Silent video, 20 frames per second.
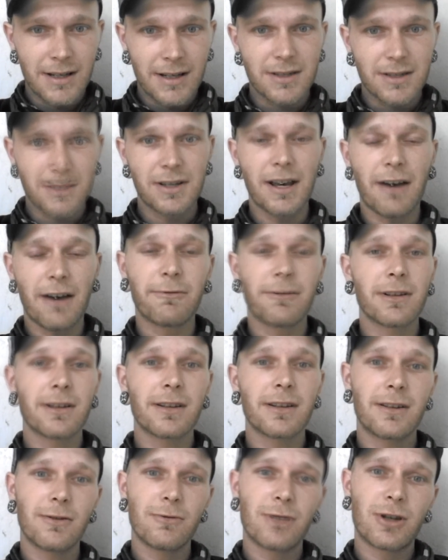So
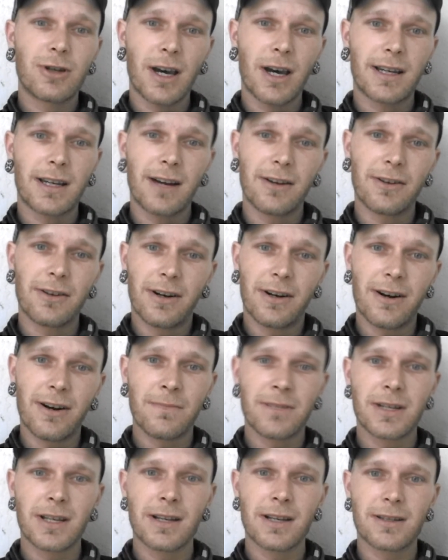definitely do check out
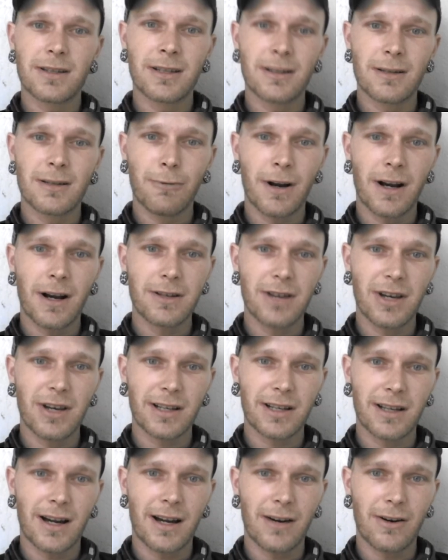
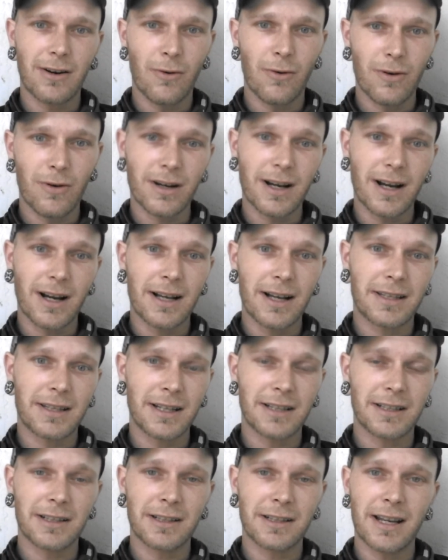armedcitizensproject.org. I
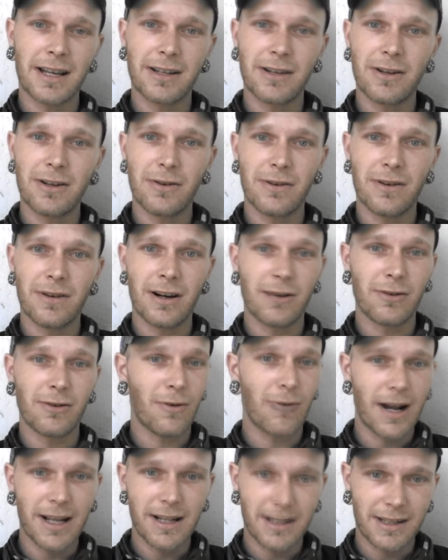think that they do a
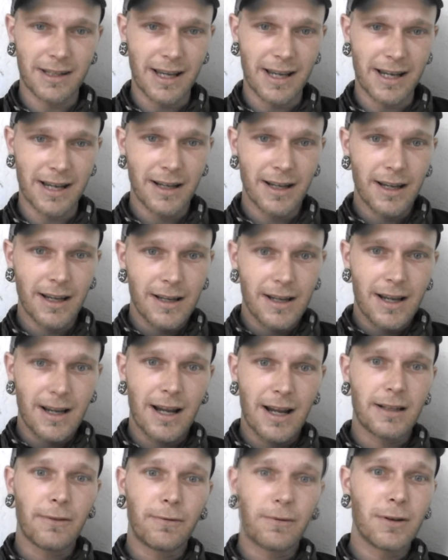great thing.
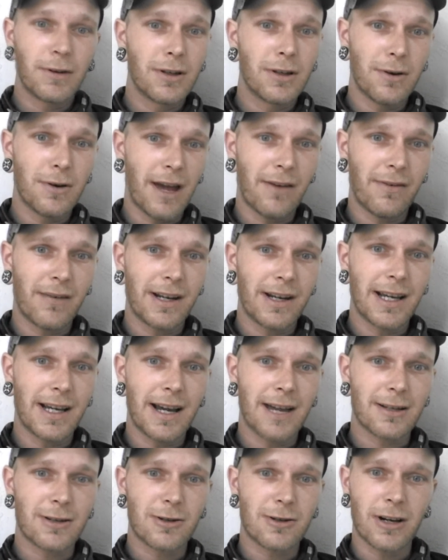And if you do have any
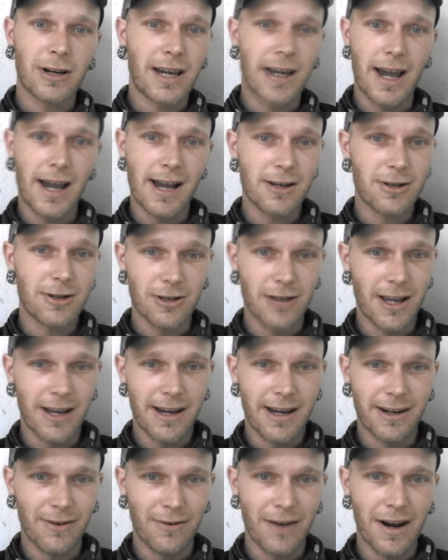extra cash
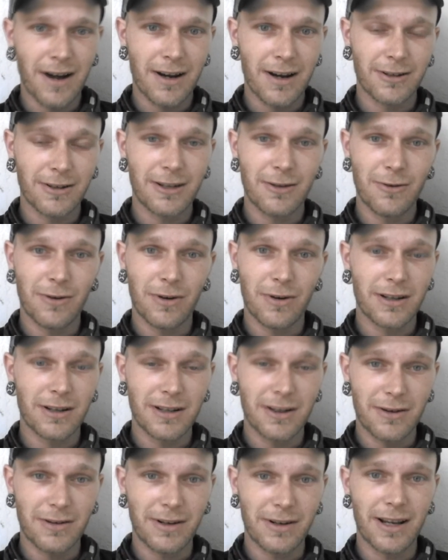laying around and you want
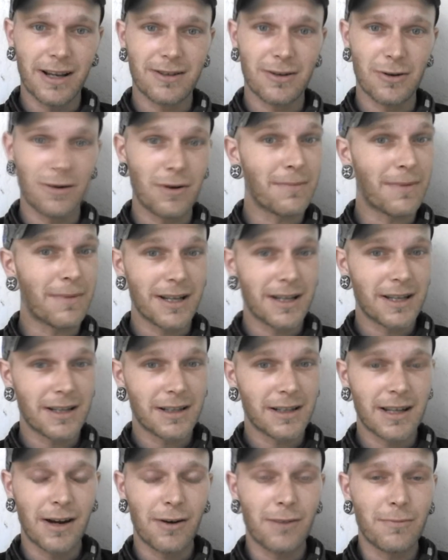to donate to them, I
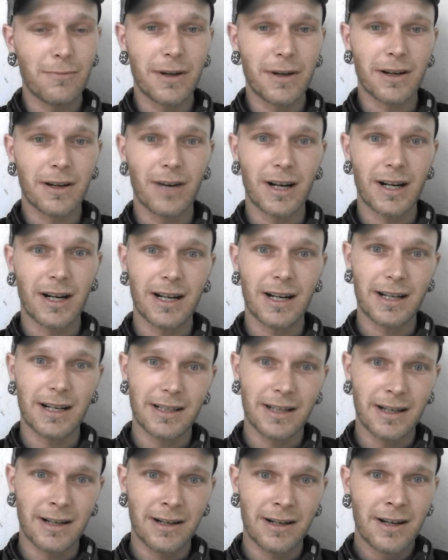think that would be a great
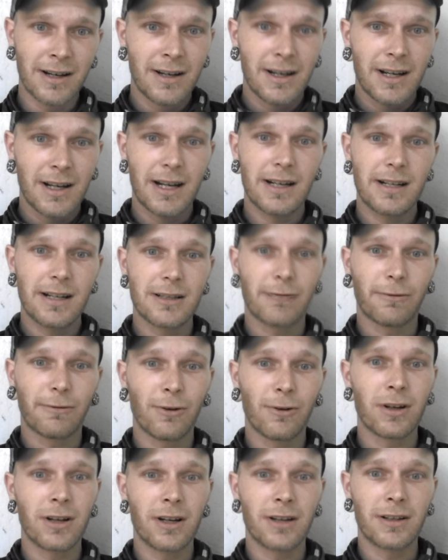idea. It is
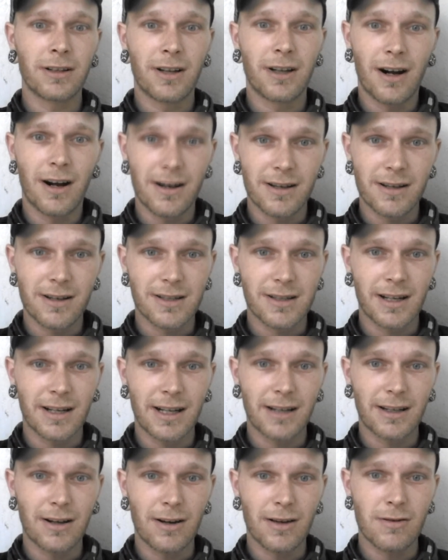for a good cause, and
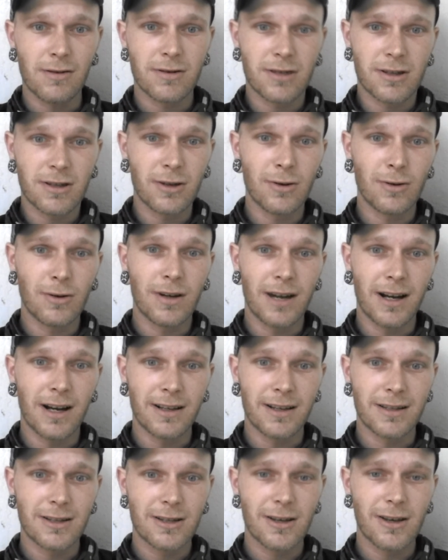it goes to
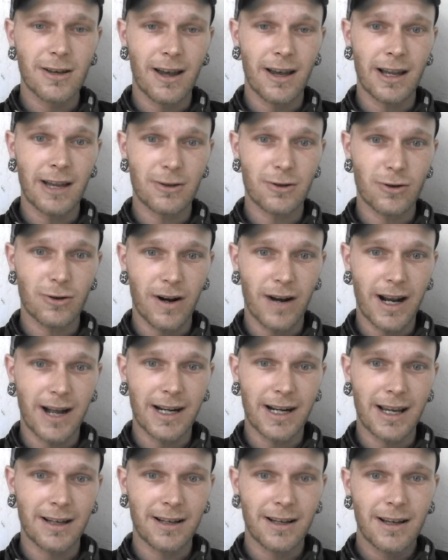guns and
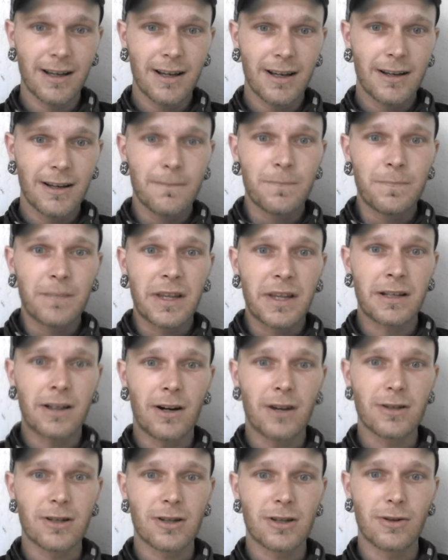training, and
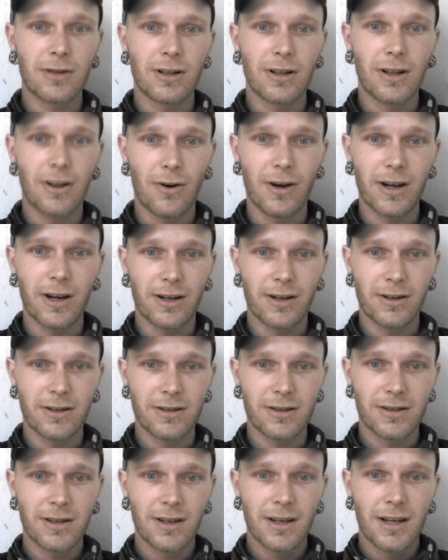also to
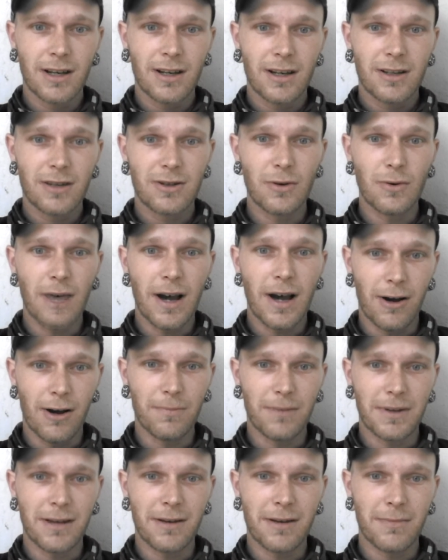lawyers to
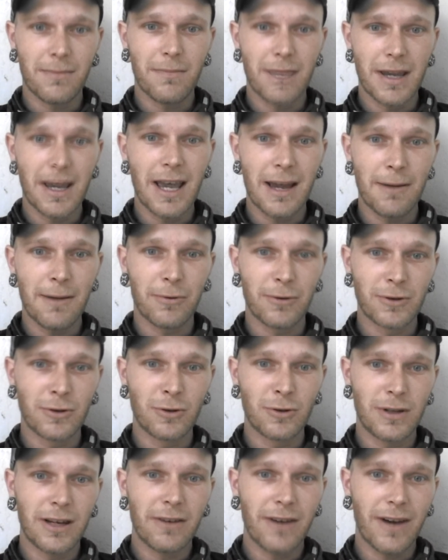help them be able
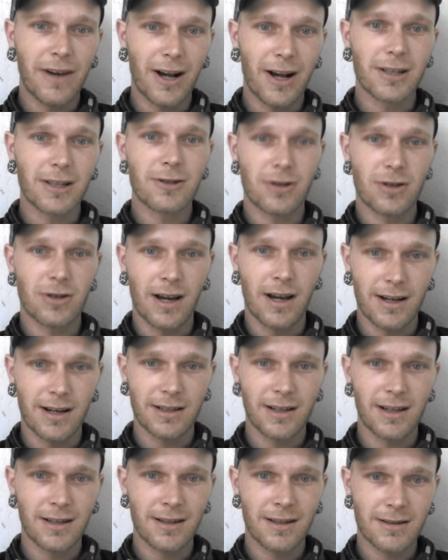to give out the
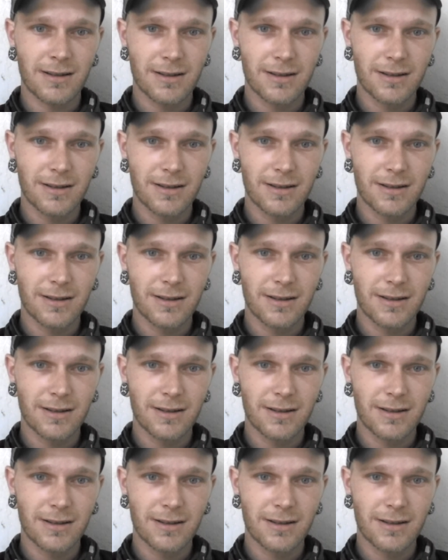shotguns.